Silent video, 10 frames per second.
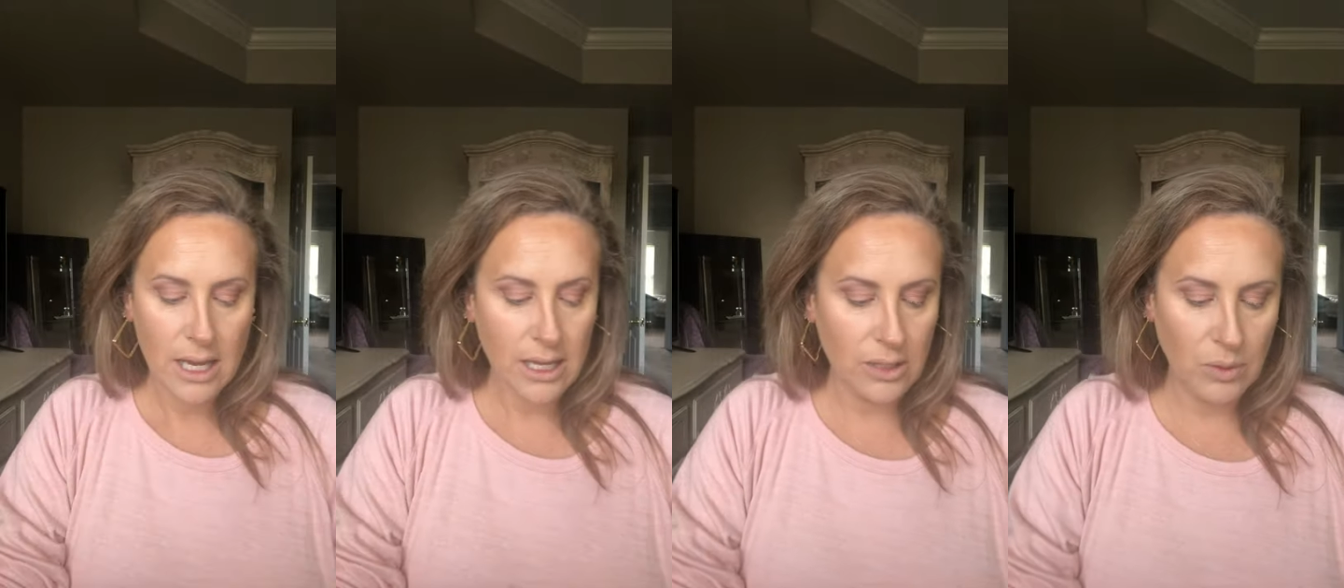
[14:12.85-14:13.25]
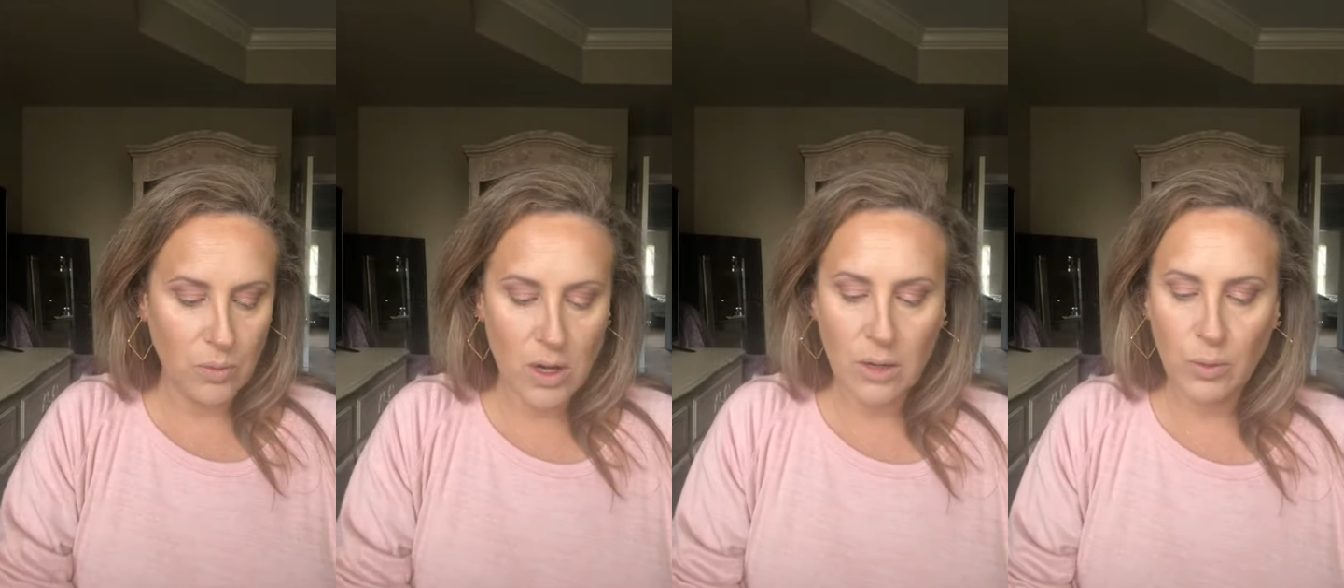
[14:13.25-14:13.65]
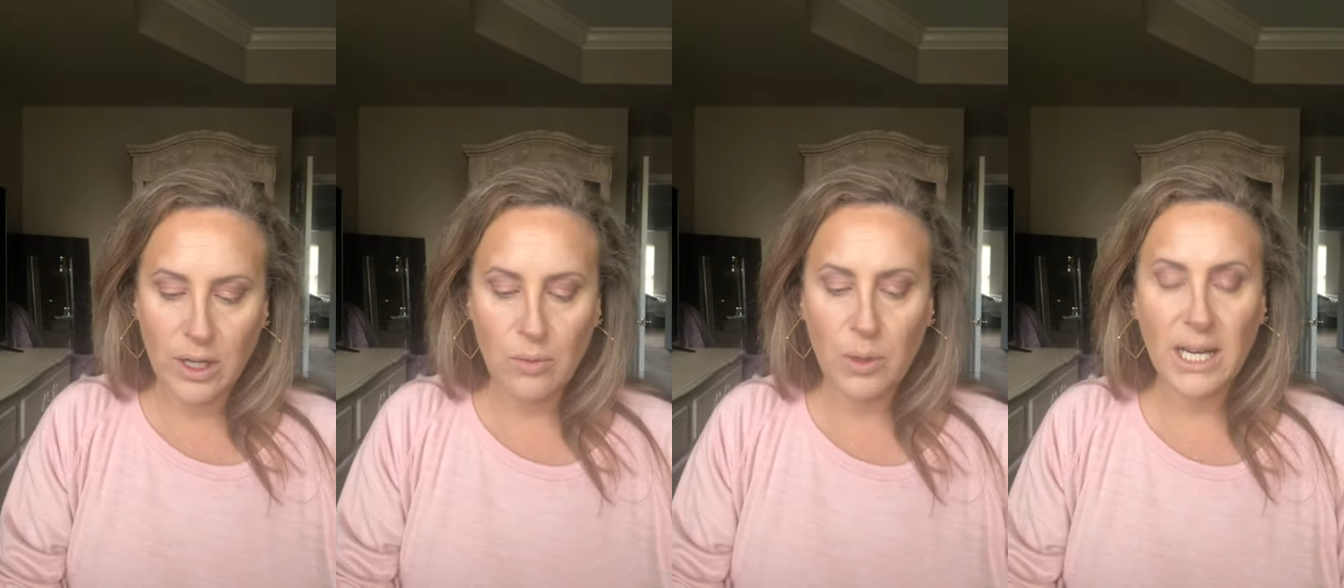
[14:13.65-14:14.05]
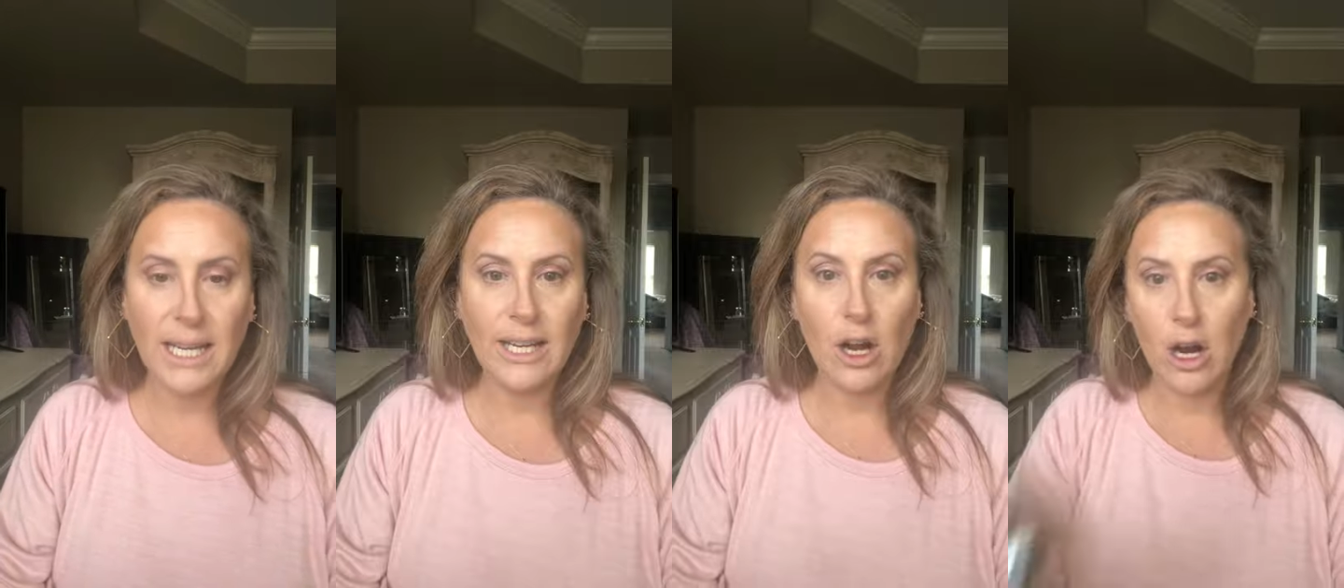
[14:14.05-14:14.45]
because we want we don't want
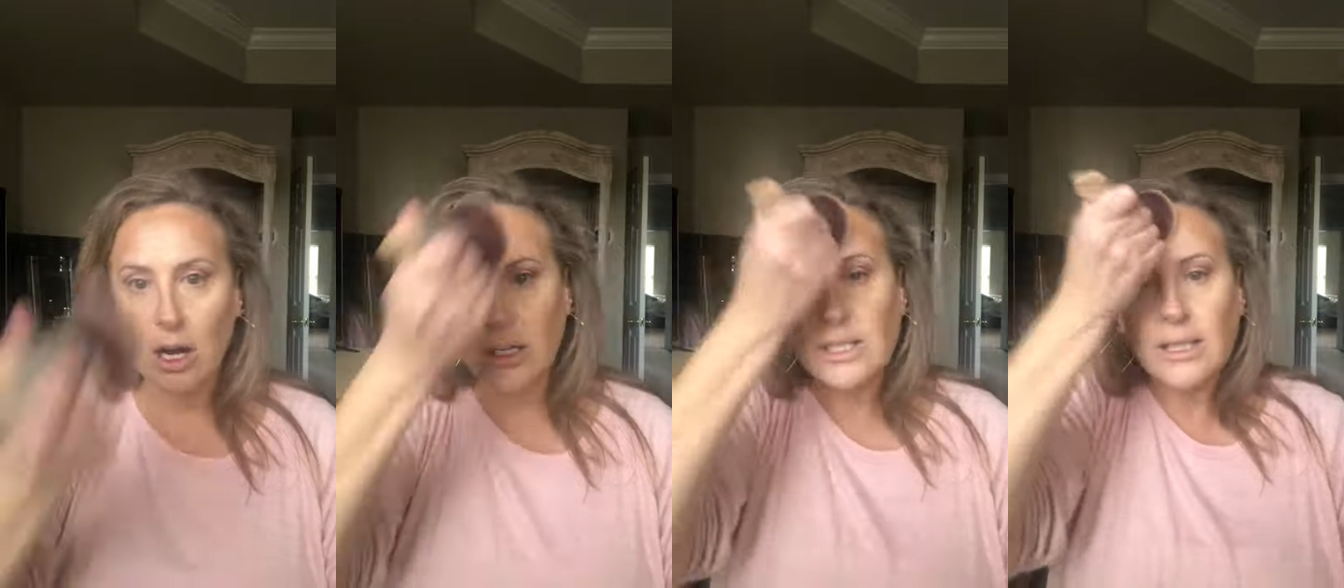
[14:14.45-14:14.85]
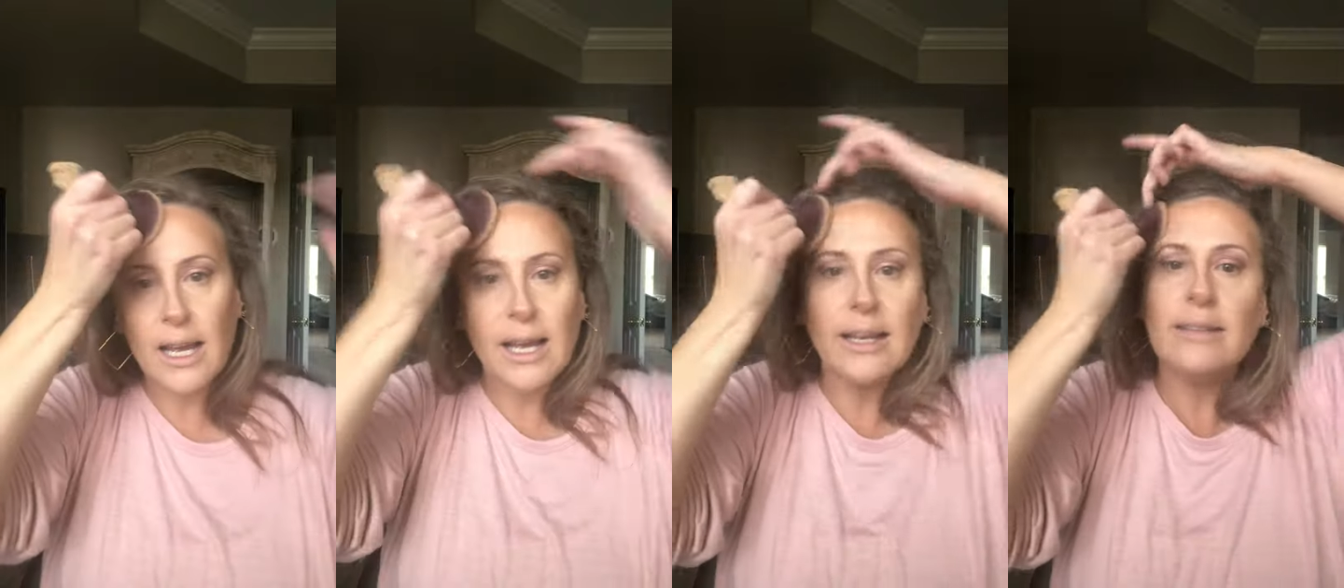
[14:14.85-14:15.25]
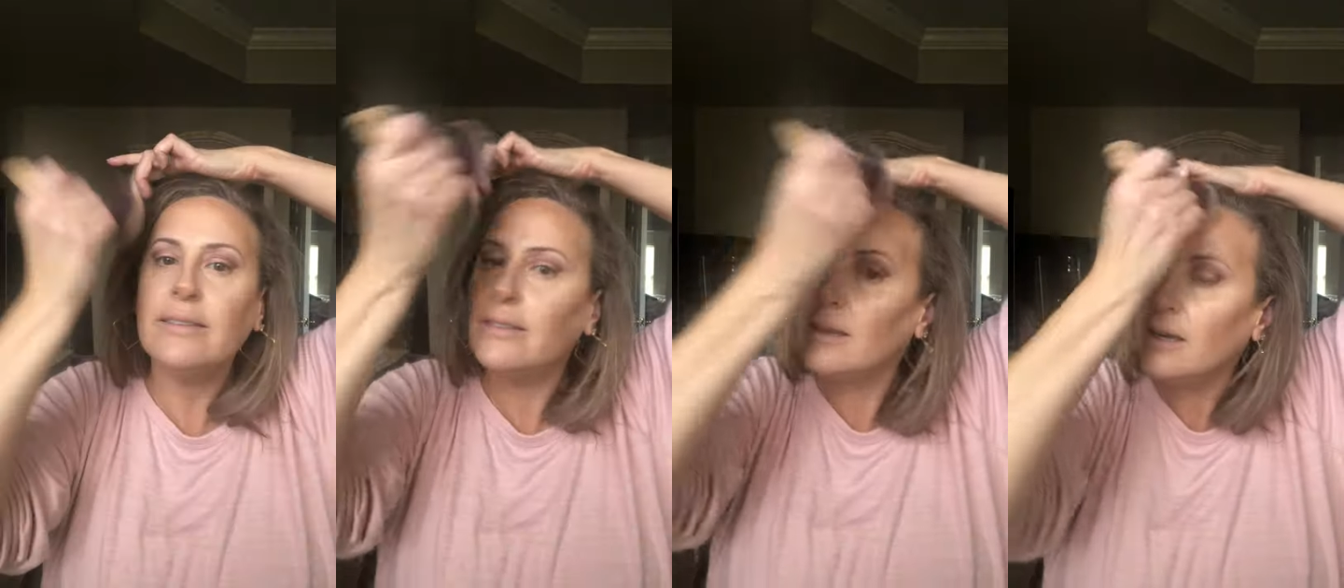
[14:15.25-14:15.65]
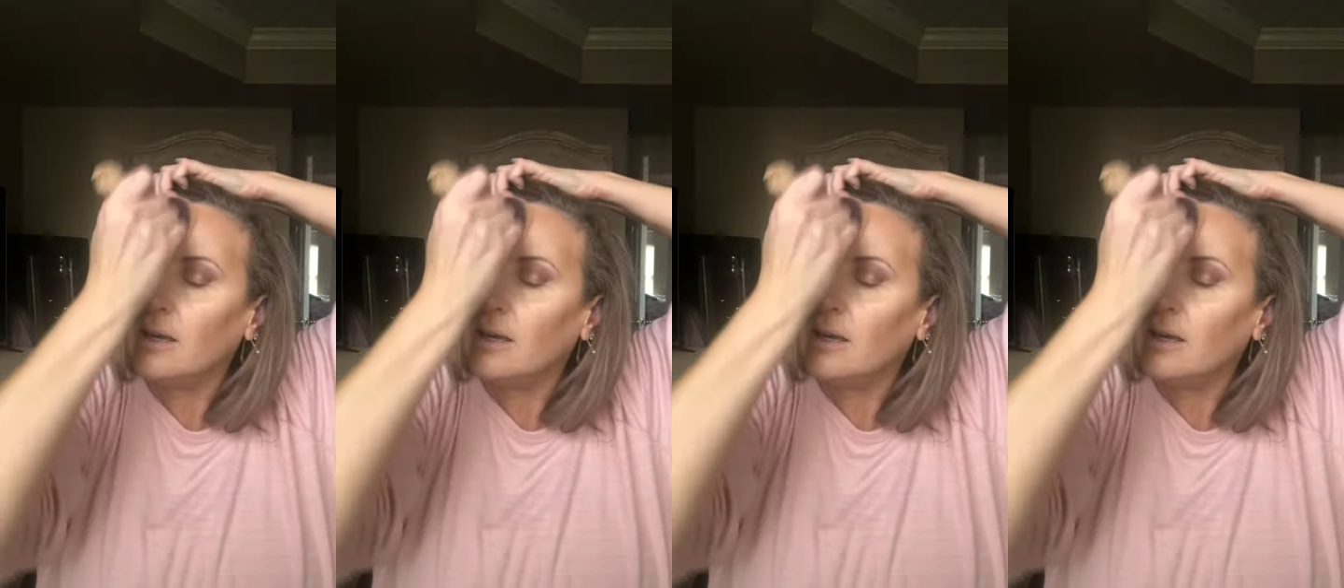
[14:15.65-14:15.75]
any harsh lines.